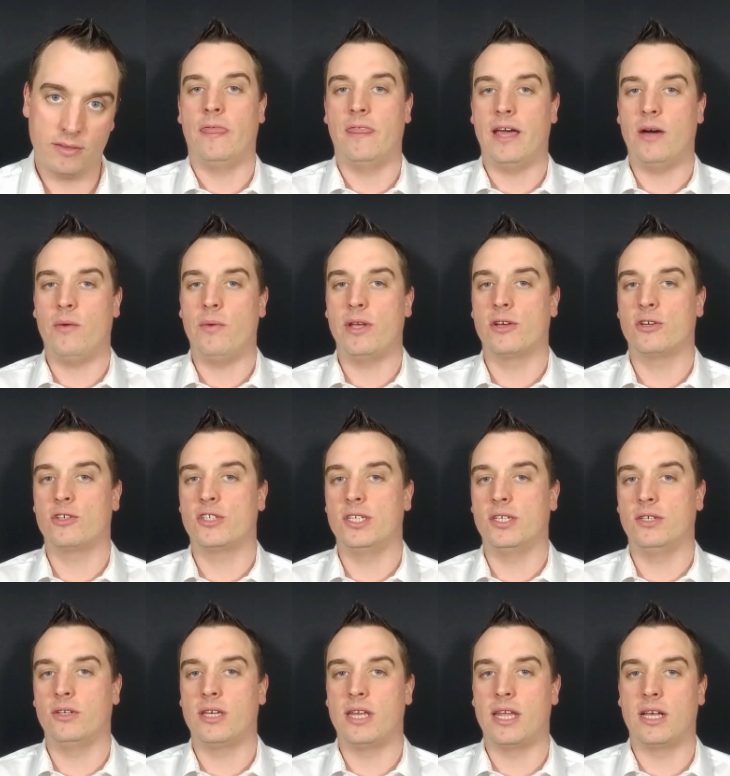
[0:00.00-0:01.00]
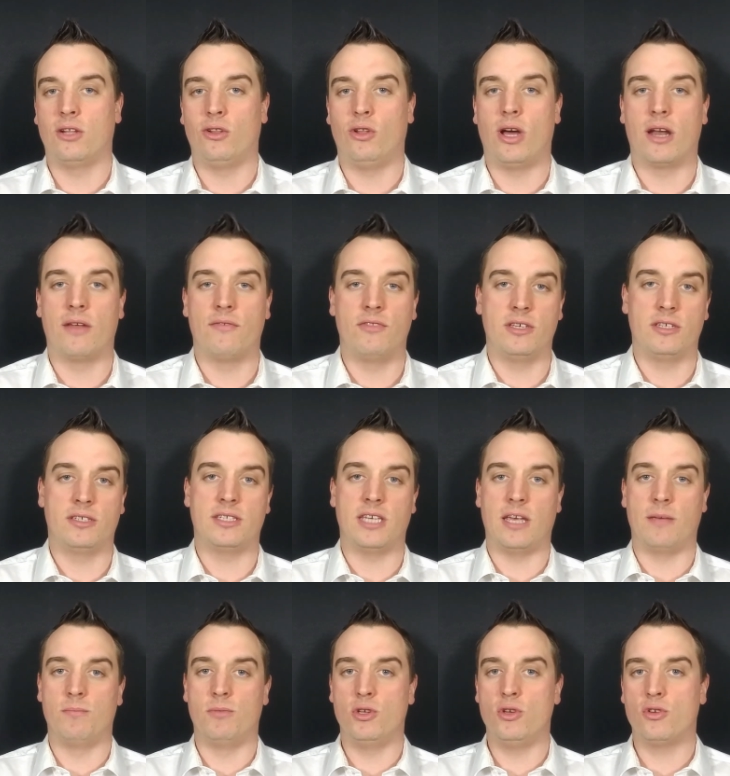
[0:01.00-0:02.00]
That way you're still getting a lot of the
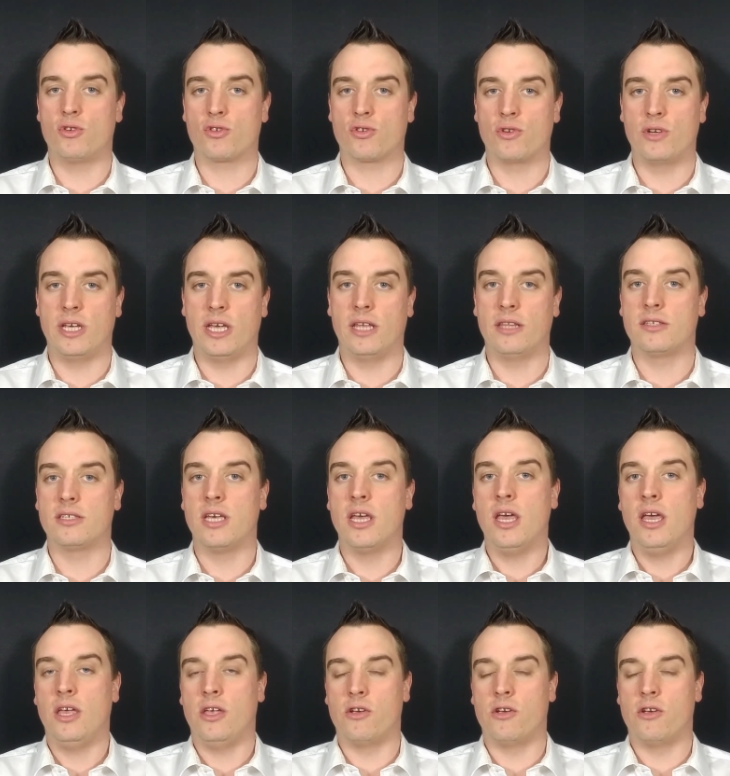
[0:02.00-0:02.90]
same nutrients,